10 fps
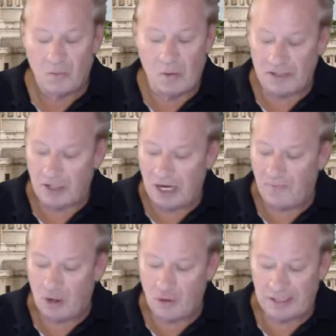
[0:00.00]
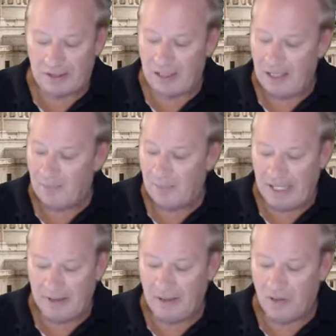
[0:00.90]
Watch out for Christie.
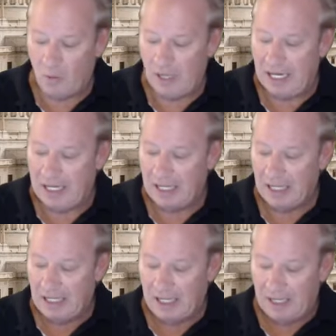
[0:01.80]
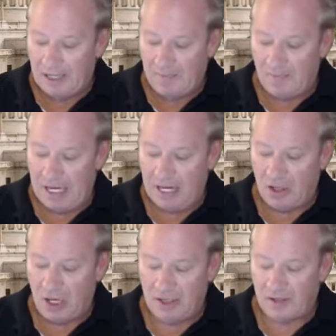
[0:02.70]
Pence is weak.
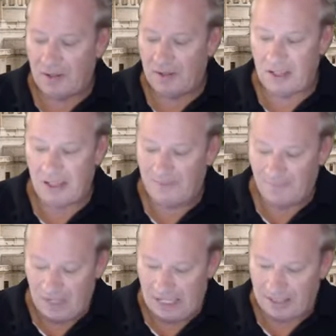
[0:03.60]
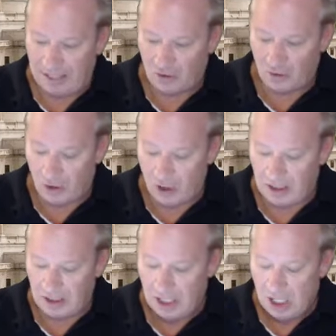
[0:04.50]
Asia Hutchinson, not that strong.
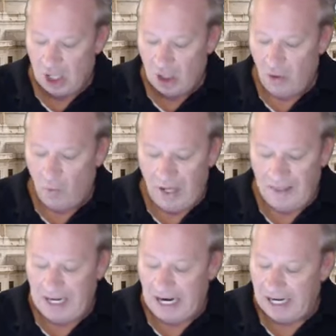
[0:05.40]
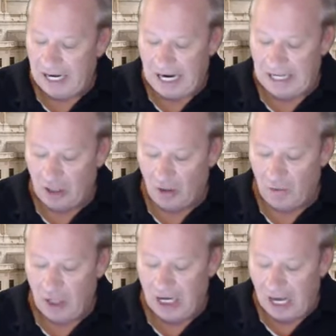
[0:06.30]
The one that I know
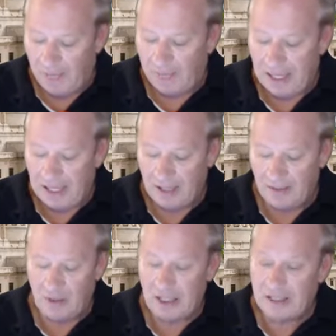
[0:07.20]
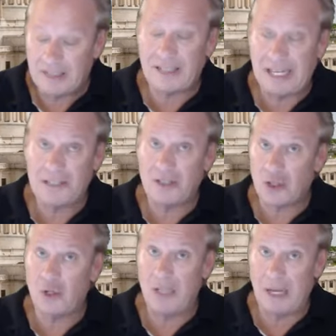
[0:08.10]
nothing, DeSantis
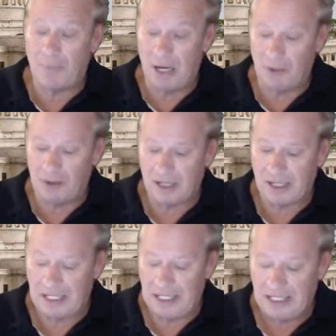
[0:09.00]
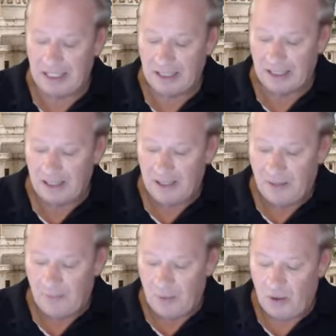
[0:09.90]
could get pummeled tonight.
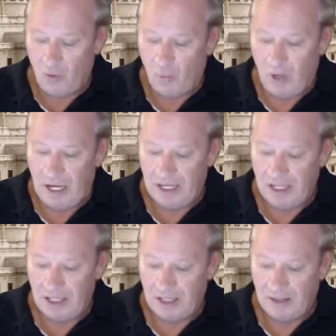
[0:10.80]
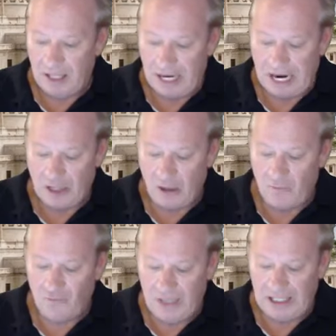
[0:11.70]
But the one that I know
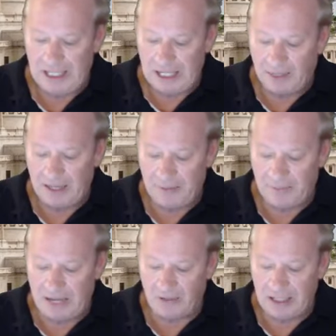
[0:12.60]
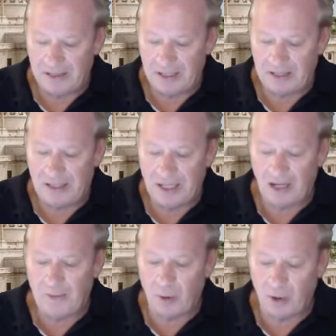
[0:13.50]
really nothing about is this
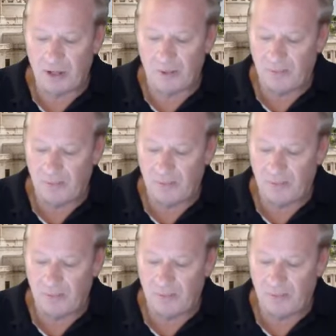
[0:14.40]
Doug Burgum,